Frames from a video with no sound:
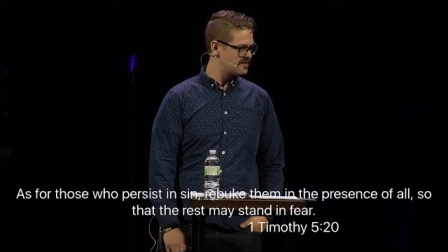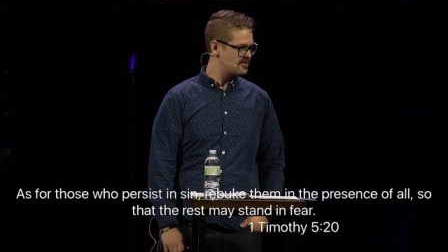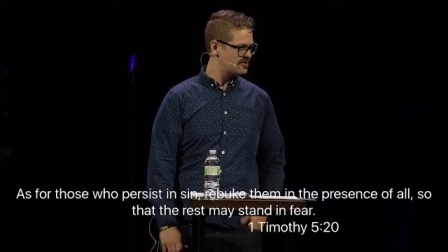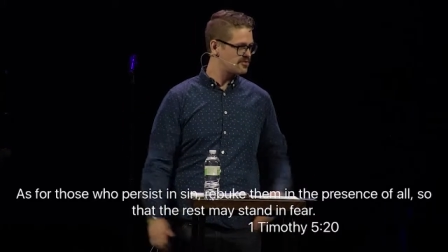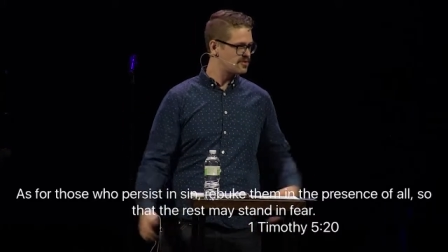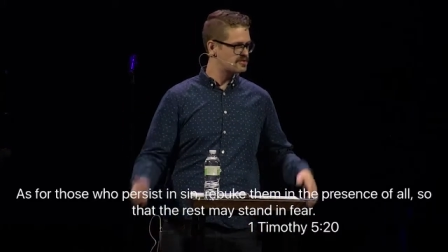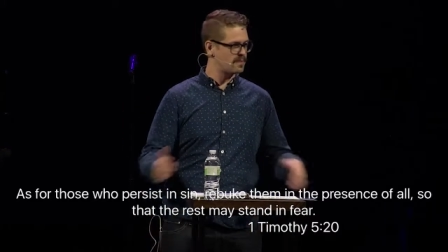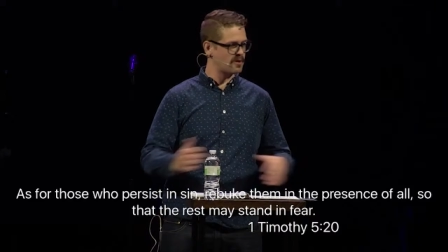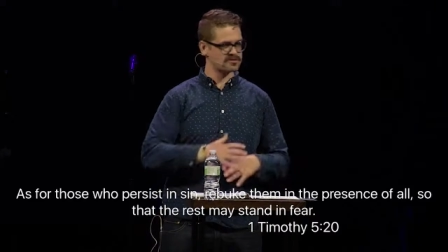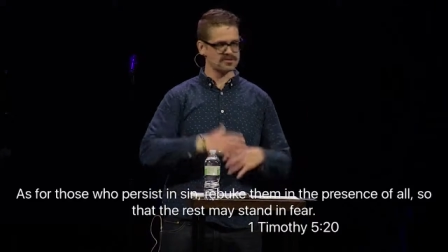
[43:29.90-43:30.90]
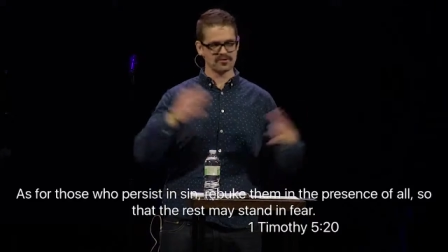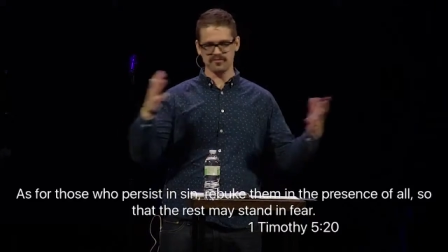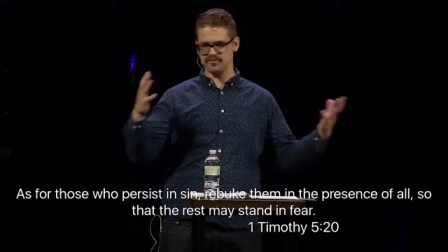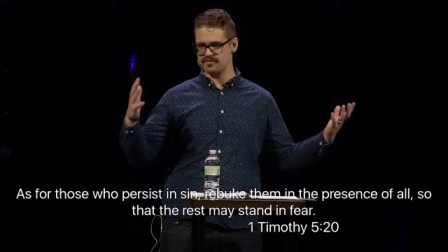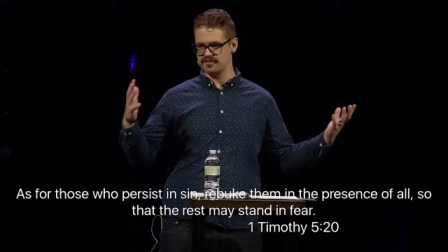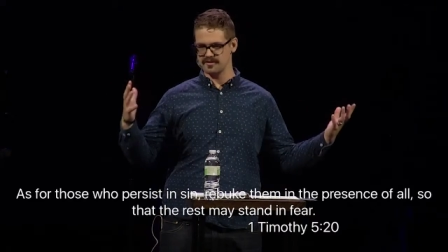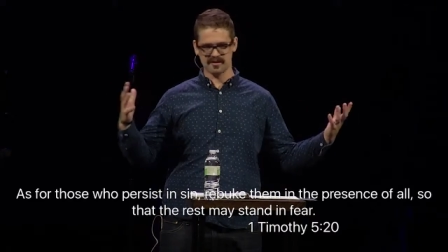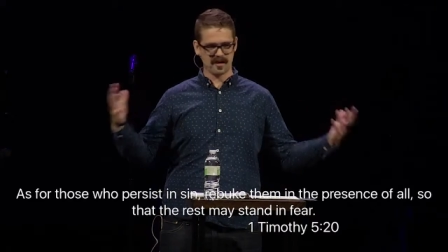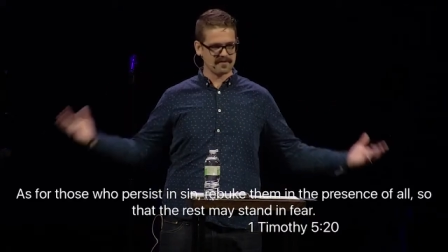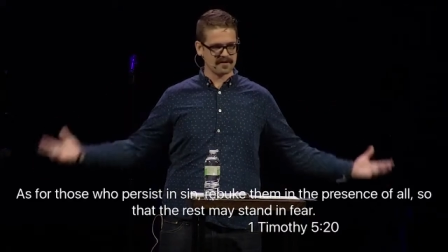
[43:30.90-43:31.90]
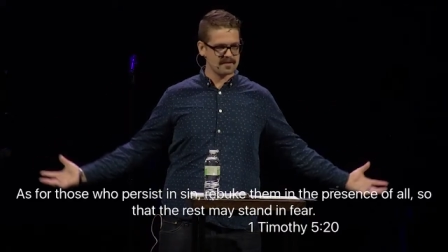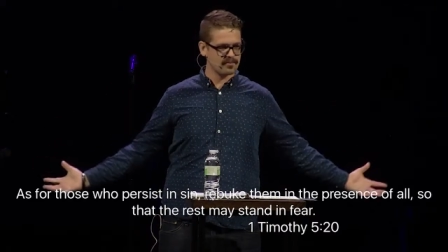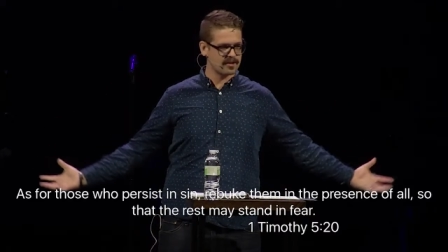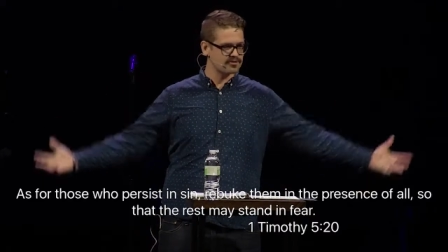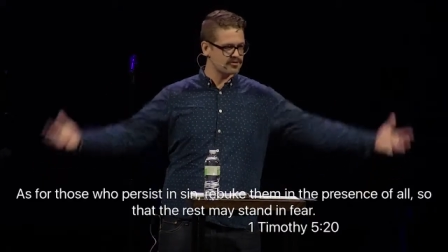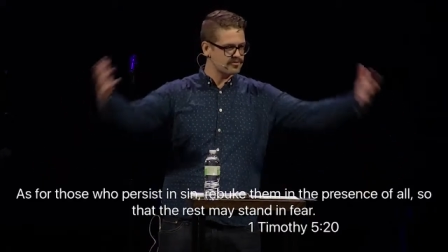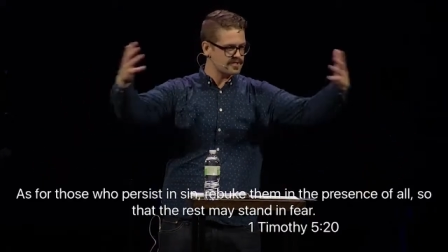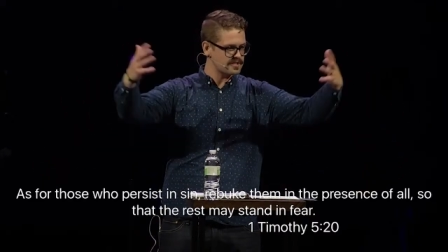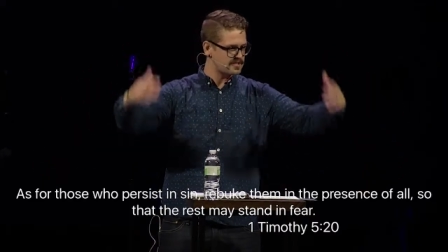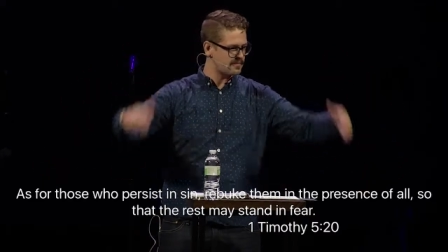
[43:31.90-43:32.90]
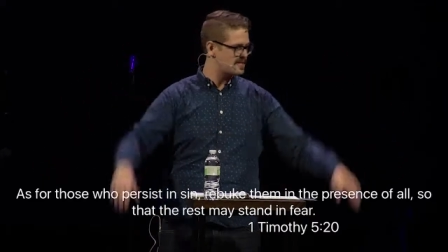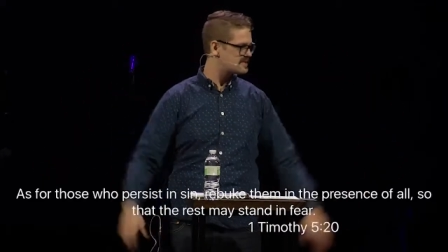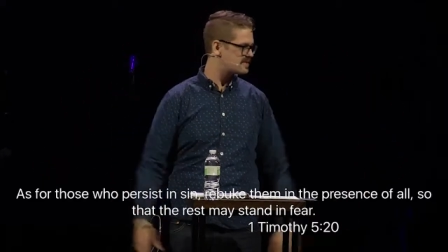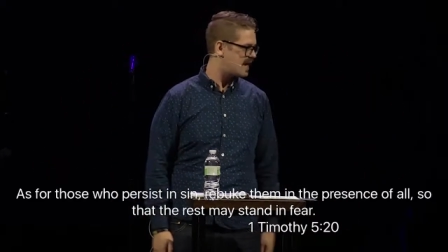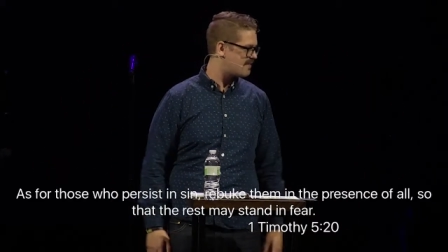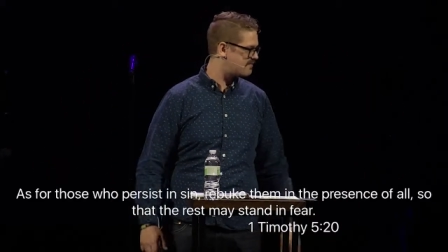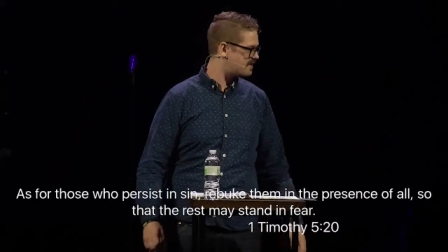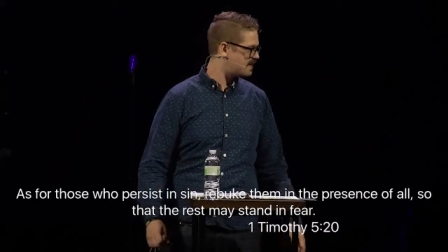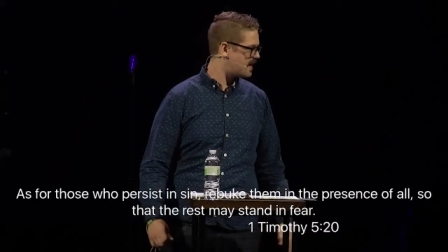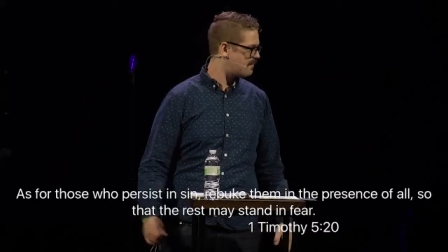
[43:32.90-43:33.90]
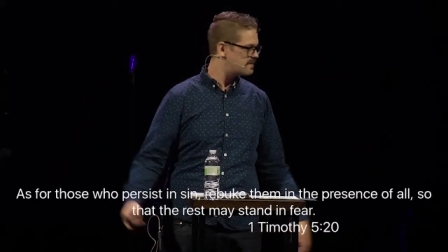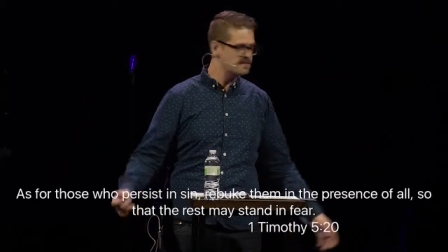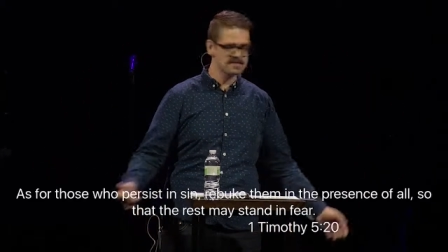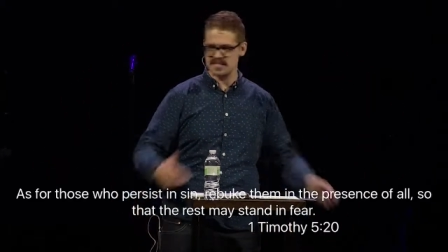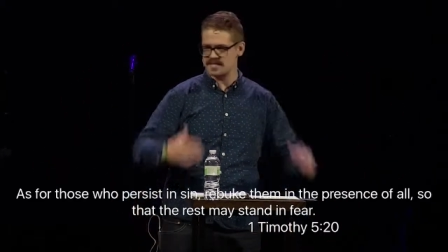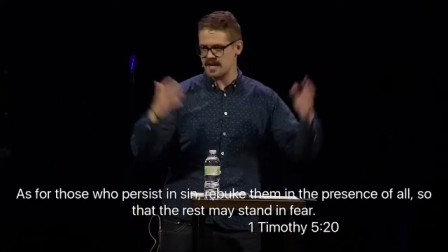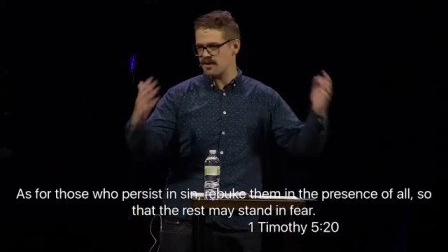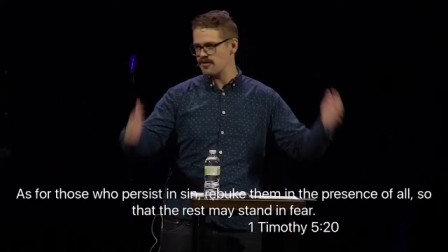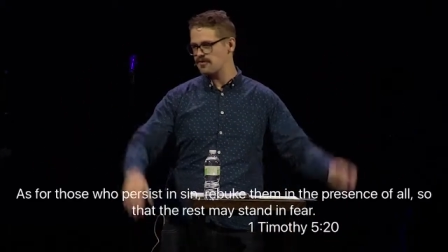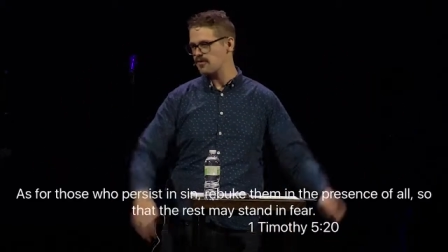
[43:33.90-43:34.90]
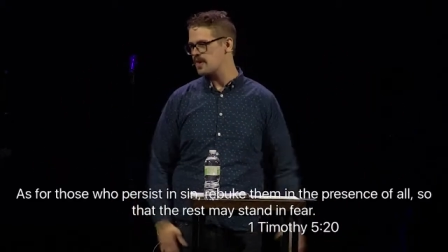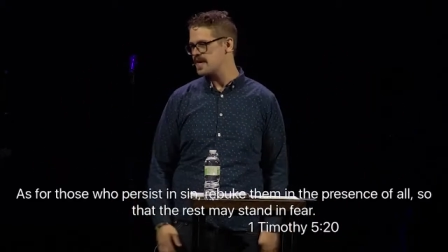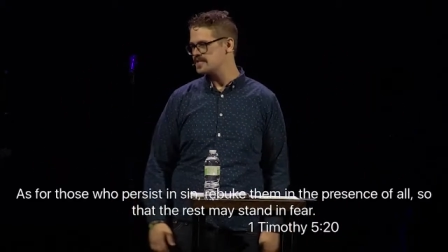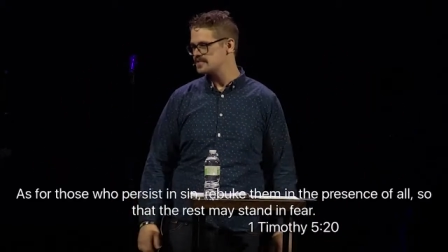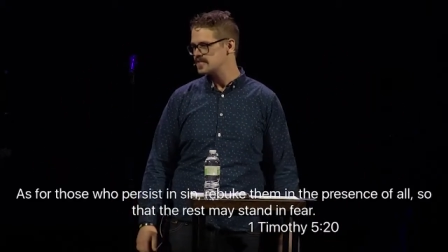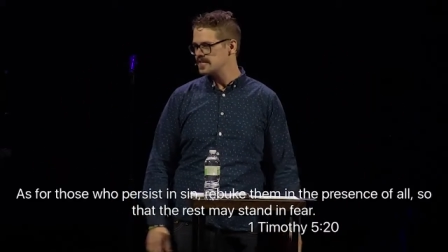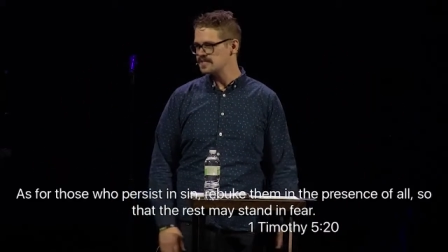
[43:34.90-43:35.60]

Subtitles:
Just to expose the truth. Lovingly bring truth into somebody's life. Help them to see the error of their ways.